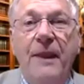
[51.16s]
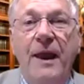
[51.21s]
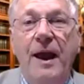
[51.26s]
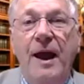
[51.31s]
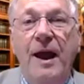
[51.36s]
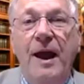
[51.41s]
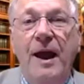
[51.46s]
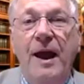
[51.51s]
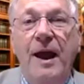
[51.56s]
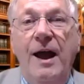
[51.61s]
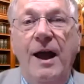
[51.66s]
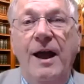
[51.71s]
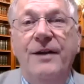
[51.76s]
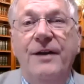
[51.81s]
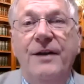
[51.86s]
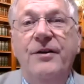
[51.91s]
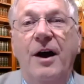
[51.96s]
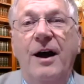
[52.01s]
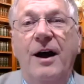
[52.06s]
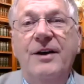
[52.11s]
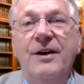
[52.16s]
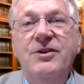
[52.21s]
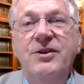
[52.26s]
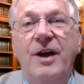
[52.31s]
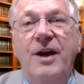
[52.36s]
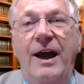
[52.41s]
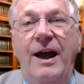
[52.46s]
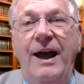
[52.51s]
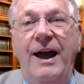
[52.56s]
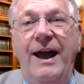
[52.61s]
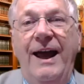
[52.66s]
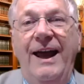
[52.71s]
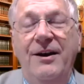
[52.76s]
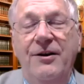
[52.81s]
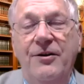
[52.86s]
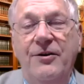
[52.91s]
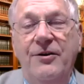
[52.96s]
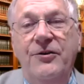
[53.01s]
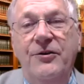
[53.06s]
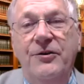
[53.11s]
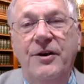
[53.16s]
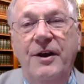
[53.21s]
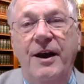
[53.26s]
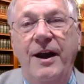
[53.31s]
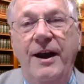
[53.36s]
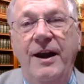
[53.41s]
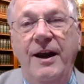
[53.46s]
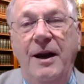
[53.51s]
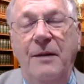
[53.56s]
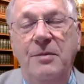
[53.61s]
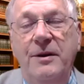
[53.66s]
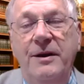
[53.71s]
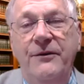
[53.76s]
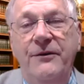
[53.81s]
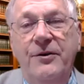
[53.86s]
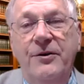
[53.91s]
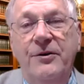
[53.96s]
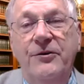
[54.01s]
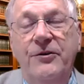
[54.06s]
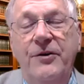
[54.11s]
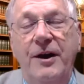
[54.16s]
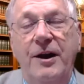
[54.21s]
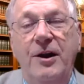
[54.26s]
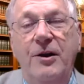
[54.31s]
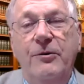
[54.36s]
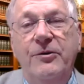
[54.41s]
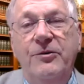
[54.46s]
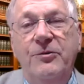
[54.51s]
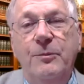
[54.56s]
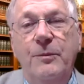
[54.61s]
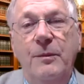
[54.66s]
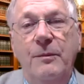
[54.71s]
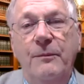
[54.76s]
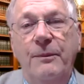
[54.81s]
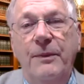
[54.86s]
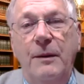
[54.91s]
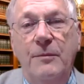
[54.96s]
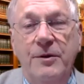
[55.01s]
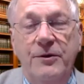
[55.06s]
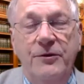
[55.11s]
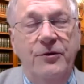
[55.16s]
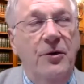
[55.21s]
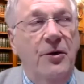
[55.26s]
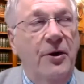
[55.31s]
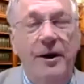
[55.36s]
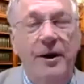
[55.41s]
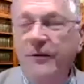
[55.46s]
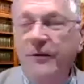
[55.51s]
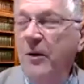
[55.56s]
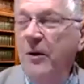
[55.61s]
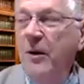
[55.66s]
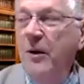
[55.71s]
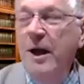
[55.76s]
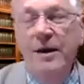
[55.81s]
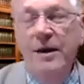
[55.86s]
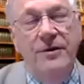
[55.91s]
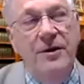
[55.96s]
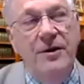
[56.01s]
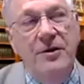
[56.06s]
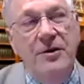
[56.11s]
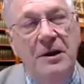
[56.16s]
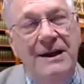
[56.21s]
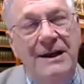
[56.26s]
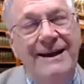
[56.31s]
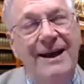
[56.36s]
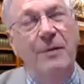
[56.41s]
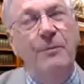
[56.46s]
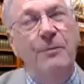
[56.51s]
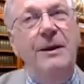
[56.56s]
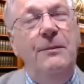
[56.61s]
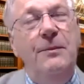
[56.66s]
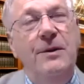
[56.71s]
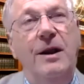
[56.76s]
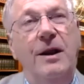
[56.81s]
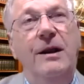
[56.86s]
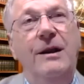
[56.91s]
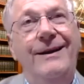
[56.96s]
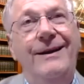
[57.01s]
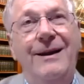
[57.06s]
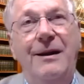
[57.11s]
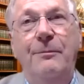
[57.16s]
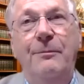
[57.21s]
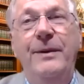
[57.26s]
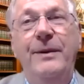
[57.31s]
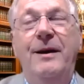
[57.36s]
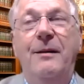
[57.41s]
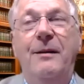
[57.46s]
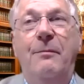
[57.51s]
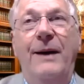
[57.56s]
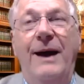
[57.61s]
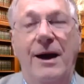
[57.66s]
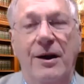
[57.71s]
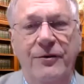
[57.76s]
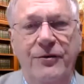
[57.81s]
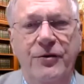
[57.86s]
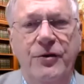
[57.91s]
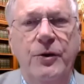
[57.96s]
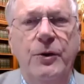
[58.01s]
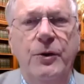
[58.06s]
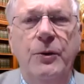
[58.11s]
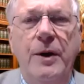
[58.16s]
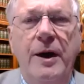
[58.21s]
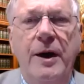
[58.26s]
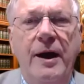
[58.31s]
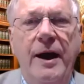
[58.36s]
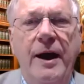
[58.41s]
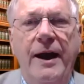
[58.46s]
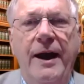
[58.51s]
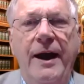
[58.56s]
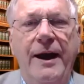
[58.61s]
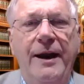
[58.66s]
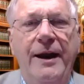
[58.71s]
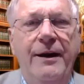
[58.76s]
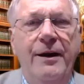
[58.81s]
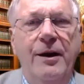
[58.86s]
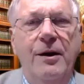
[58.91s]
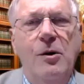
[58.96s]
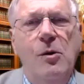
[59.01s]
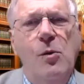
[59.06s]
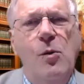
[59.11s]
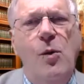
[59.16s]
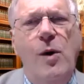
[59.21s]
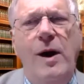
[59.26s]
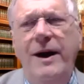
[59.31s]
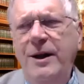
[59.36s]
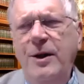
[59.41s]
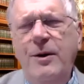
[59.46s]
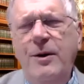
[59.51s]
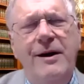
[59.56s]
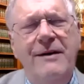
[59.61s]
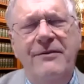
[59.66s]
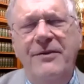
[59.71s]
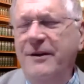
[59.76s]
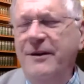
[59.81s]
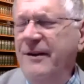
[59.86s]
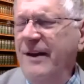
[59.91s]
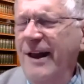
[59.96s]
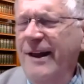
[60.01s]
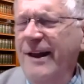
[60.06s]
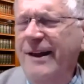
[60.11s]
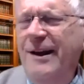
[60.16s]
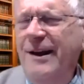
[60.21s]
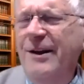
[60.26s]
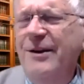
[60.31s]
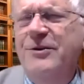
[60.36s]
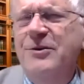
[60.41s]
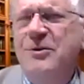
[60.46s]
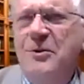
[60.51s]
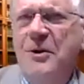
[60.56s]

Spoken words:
Tosha Anderson today, and I believe you're in St. Louis, Missouri. So Tosha, tell people a little bit about you and why do you have the title that you